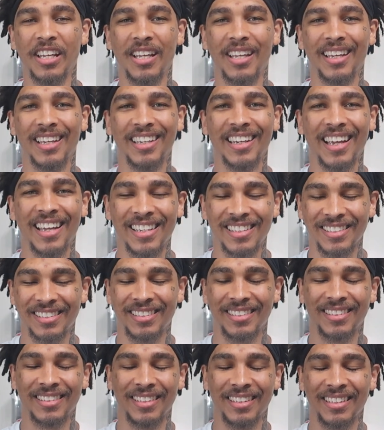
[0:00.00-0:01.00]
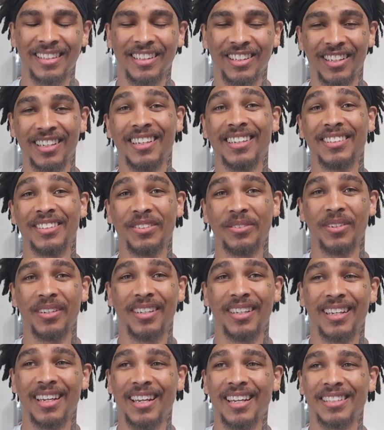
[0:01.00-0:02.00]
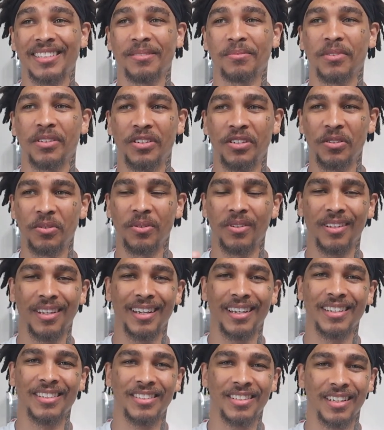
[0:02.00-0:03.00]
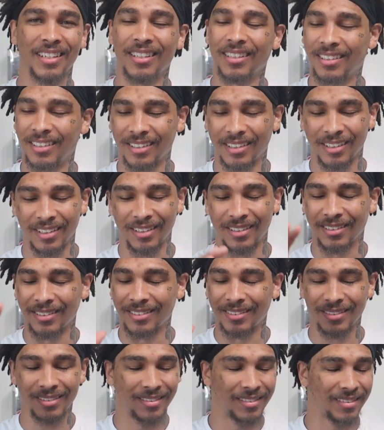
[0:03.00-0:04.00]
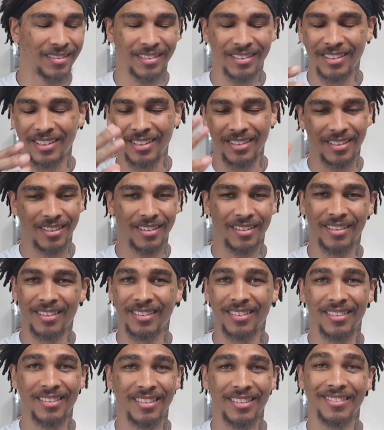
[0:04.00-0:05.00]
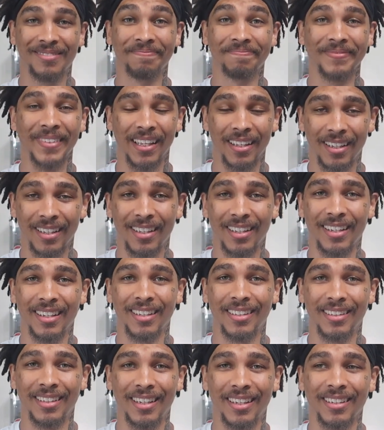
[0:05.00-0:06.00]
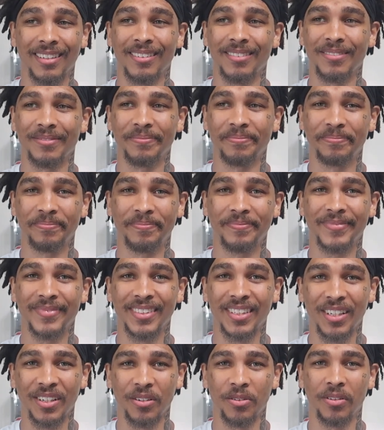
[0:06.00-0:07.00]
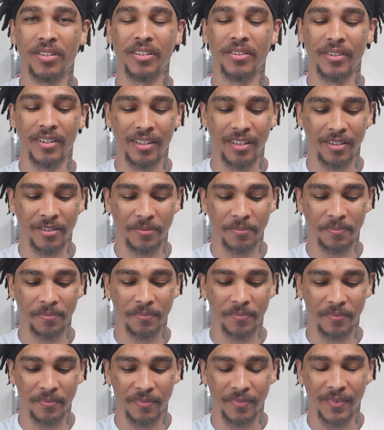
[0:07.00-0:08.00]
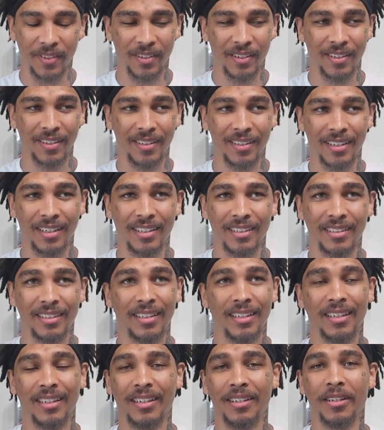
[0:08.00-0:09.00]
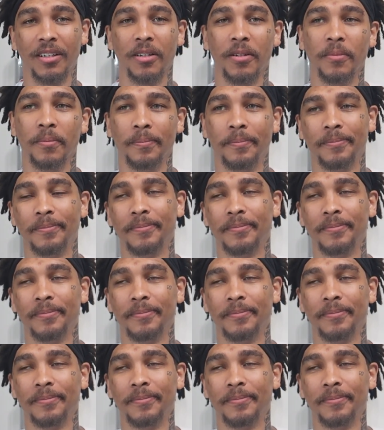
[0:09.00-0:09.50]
it has, look into it, it has something to do with like Angelica, and she's just, yeah, whole theory there. I